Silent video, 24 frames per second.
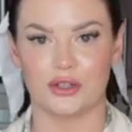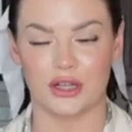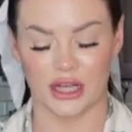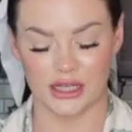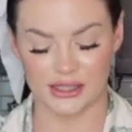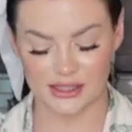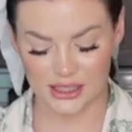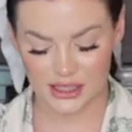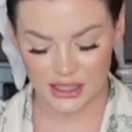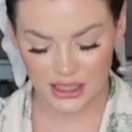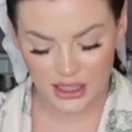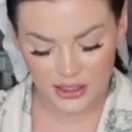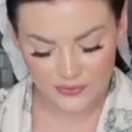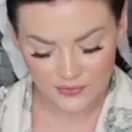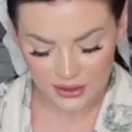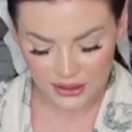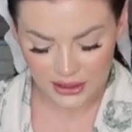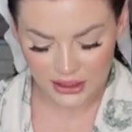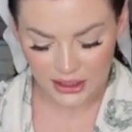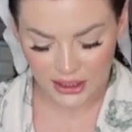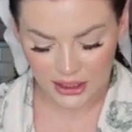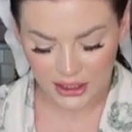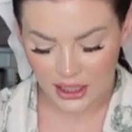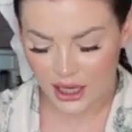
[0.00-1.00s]
nice and
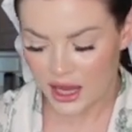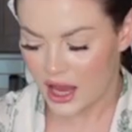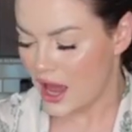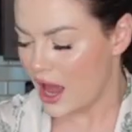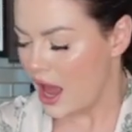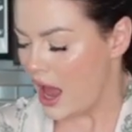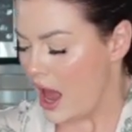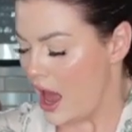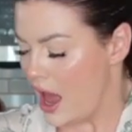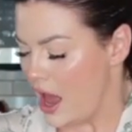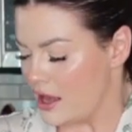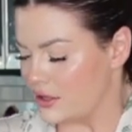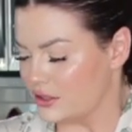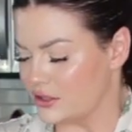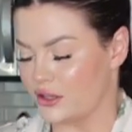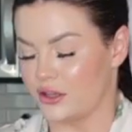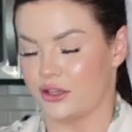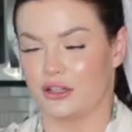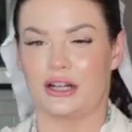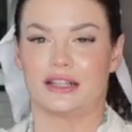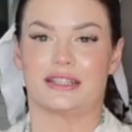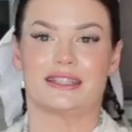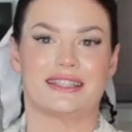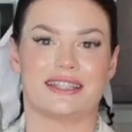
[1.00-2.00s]
evenly so
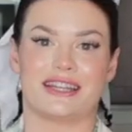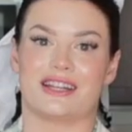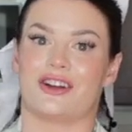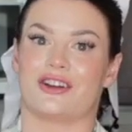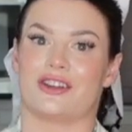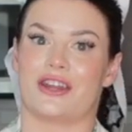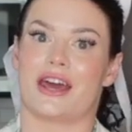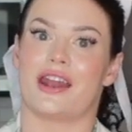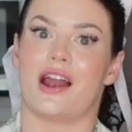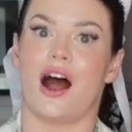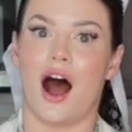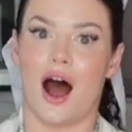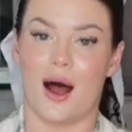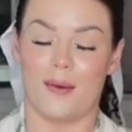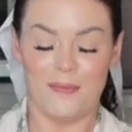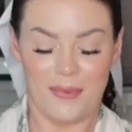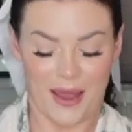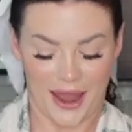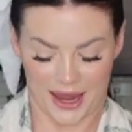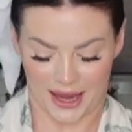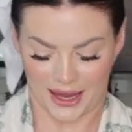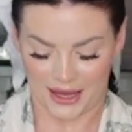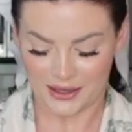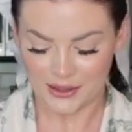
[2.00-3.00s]
they're not sitting on that hot
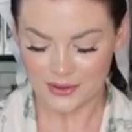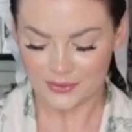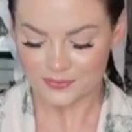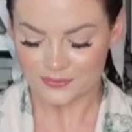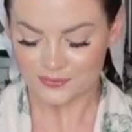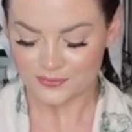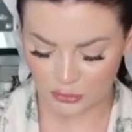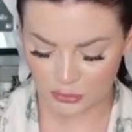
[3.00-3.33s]
pan.